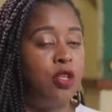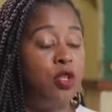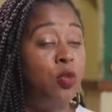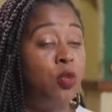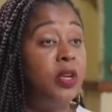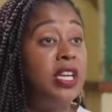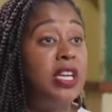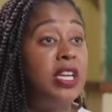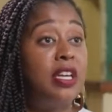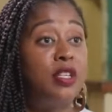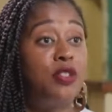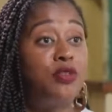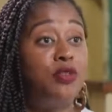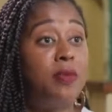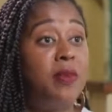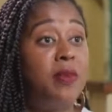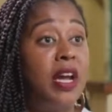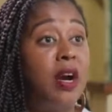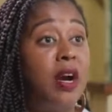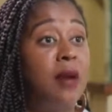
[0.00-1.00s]
20 years
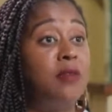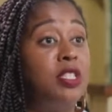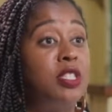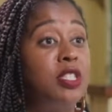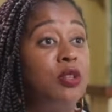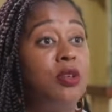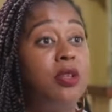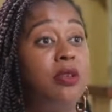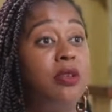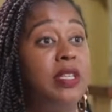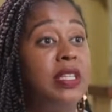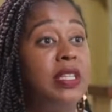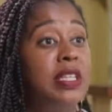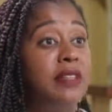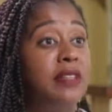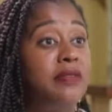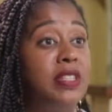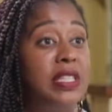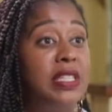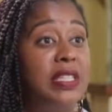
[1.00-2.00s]
from now, I'm still going to
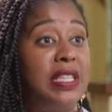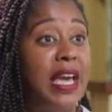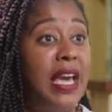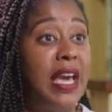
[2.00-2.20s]
relive this